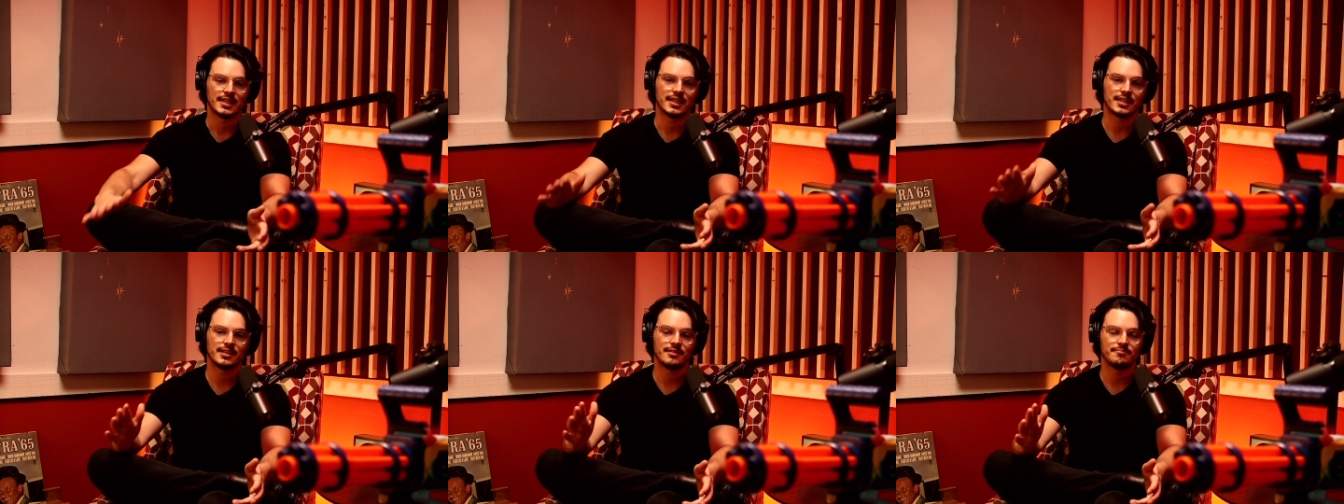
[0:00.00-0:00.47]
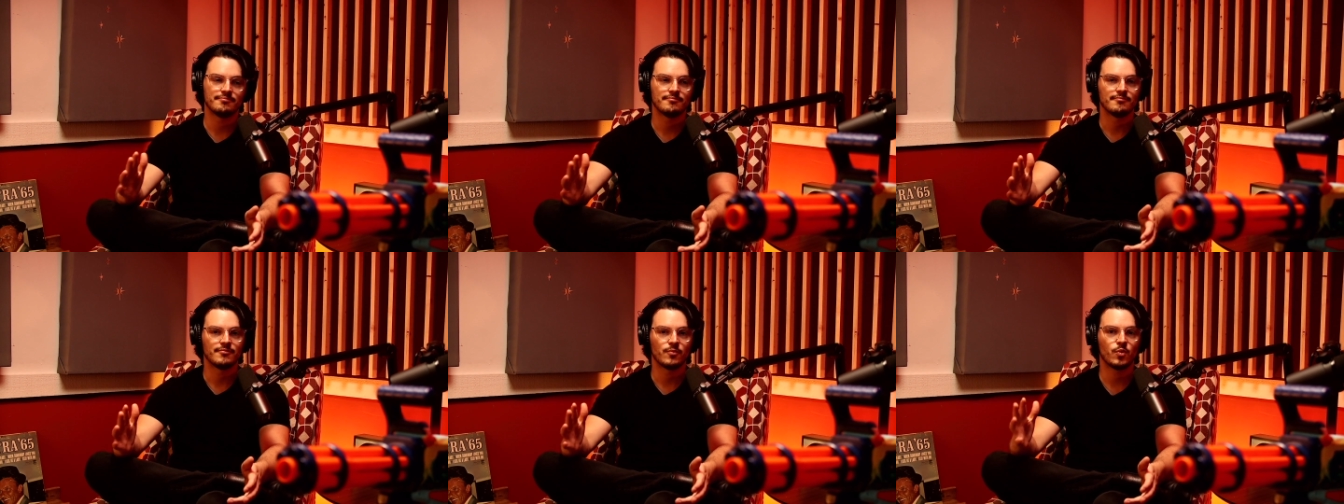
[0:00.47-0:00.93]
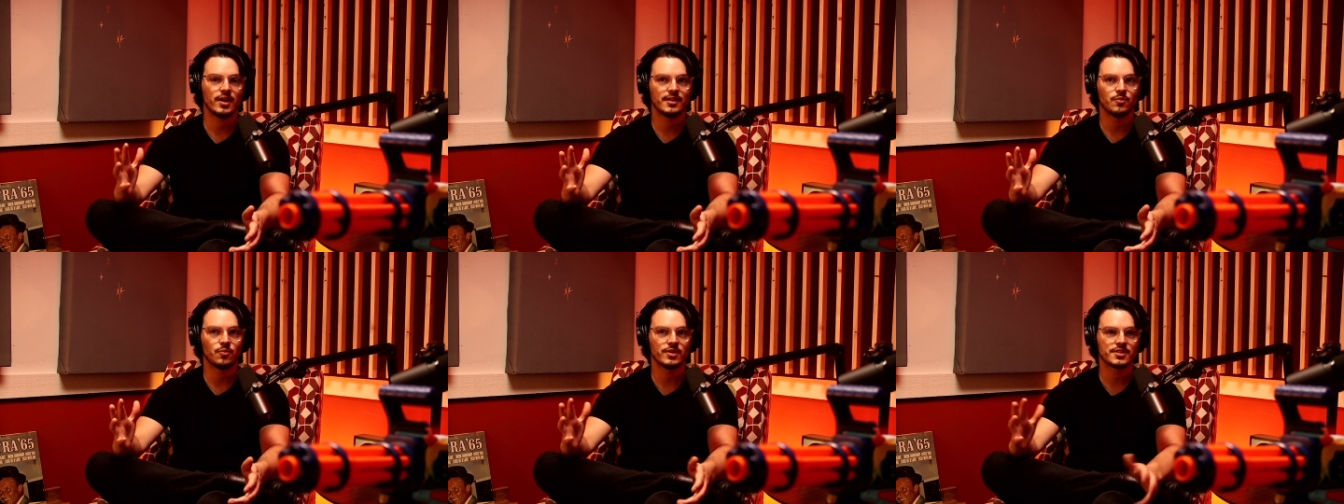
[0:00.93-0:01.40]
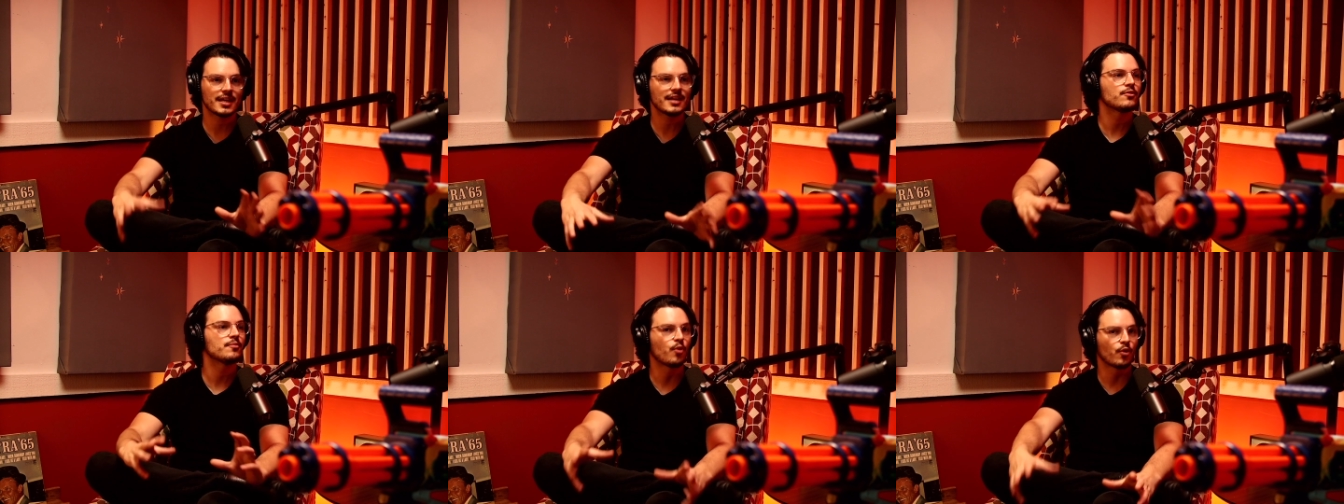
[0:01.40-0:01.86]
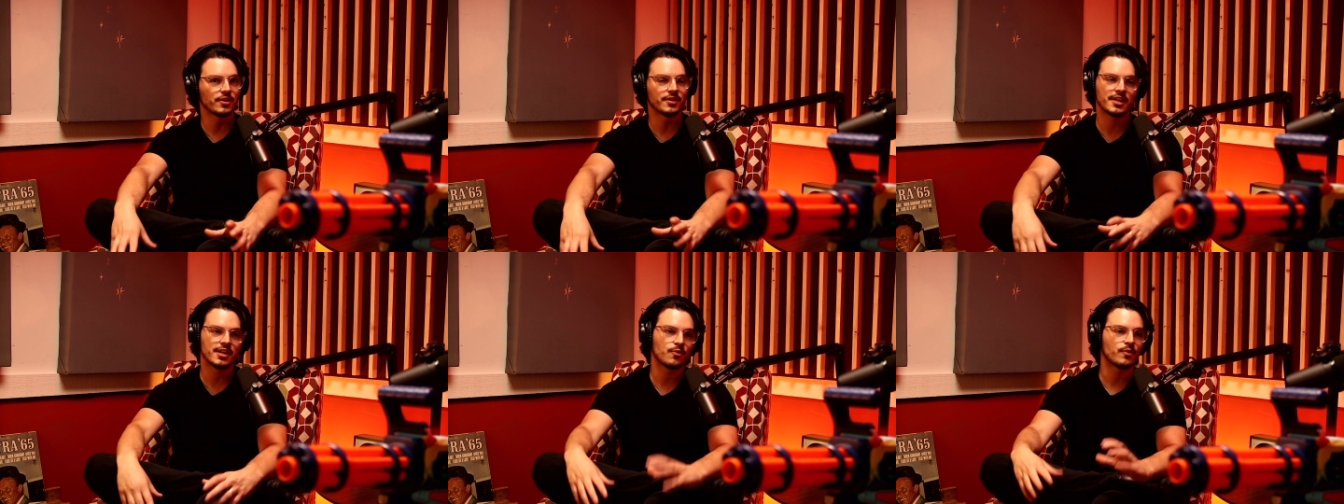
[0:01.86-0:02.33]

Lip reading: what's kind of important here,